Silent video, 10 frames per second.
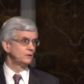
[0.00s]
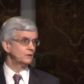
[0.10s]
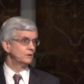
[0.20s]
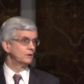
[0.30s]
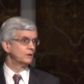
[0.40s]

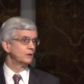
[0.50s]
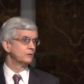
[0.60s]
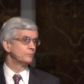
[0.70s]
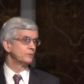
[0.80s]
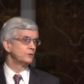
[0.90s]

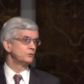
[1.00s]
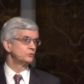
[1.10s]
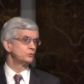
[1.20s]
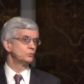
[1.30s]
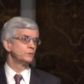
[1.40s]
um,
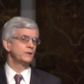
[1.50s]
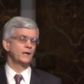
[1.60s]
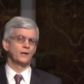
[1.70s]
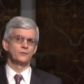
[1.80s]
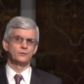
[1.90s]
to
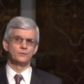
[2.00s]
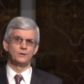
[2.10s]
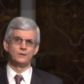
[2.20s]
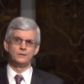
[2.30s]
regather